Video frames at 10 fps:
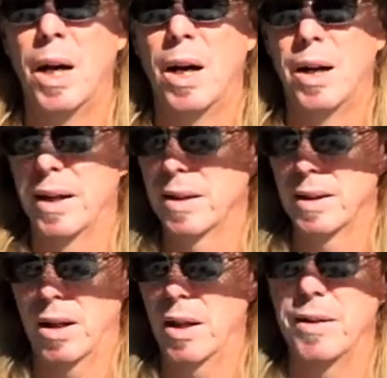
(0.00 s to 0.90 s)

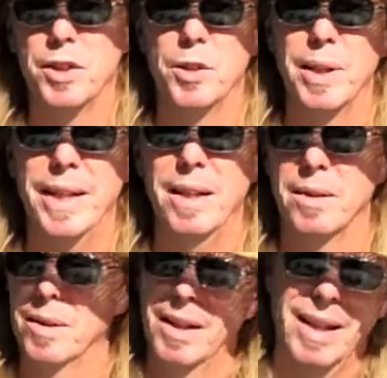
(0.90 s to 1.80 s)
and I'll have to do it
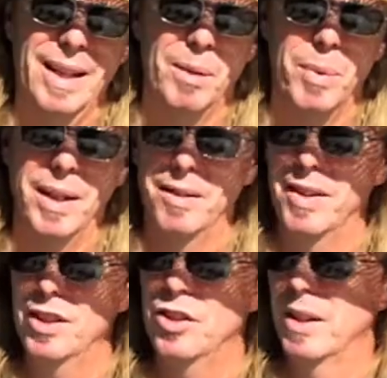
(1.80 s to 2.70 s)
again. But
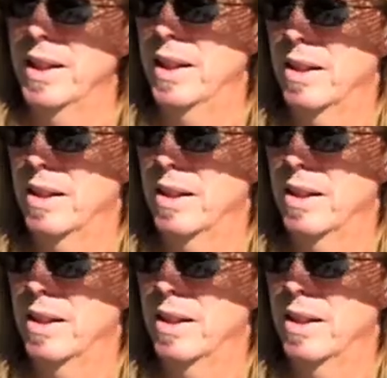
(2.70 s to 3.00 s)
eventually,